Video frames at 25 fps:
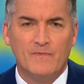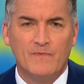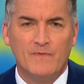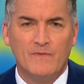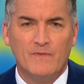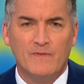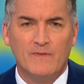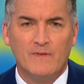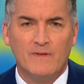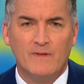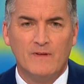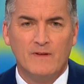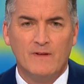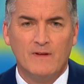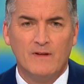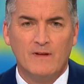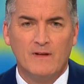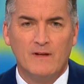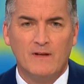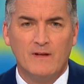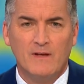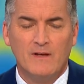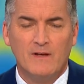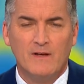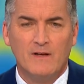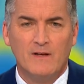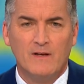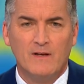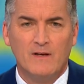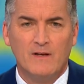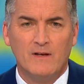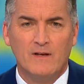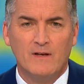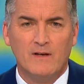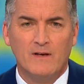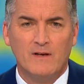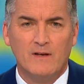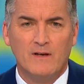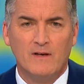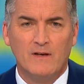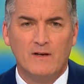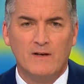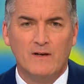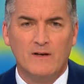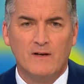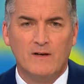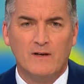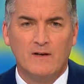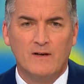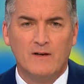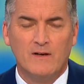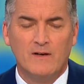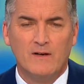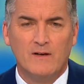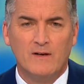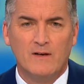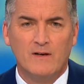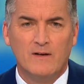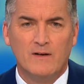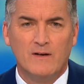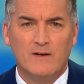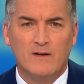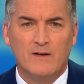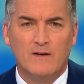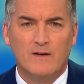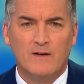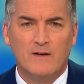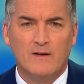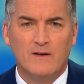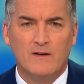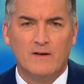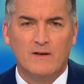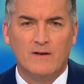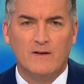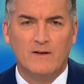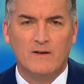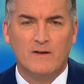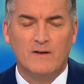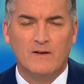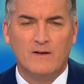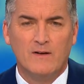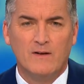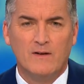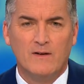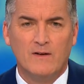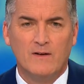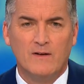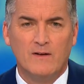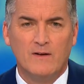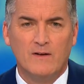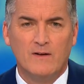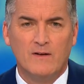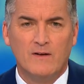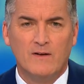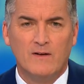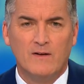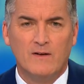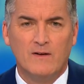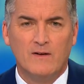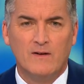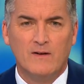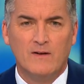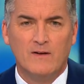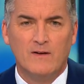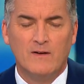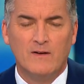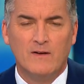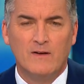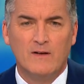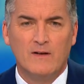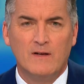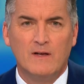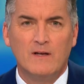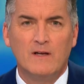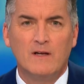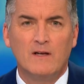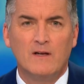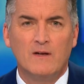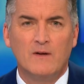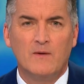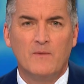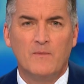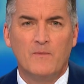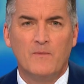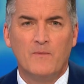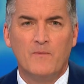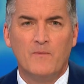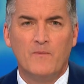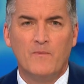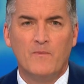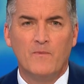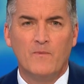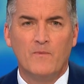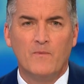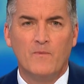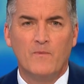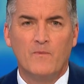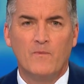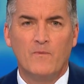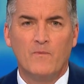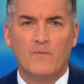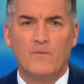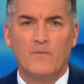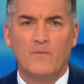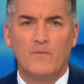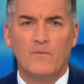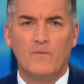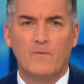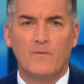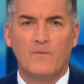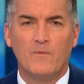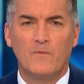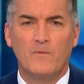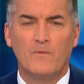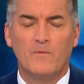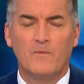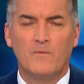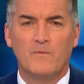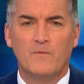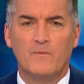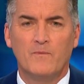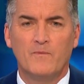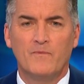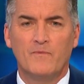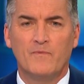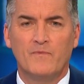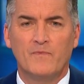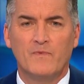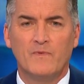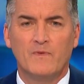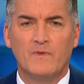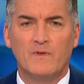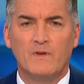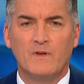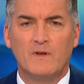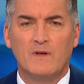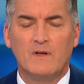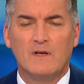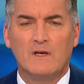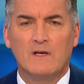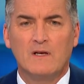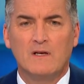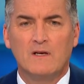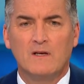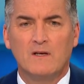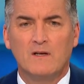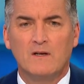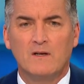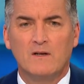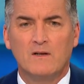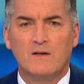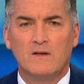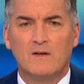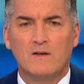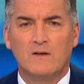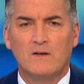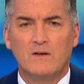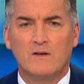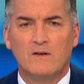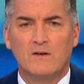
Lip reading: (silent)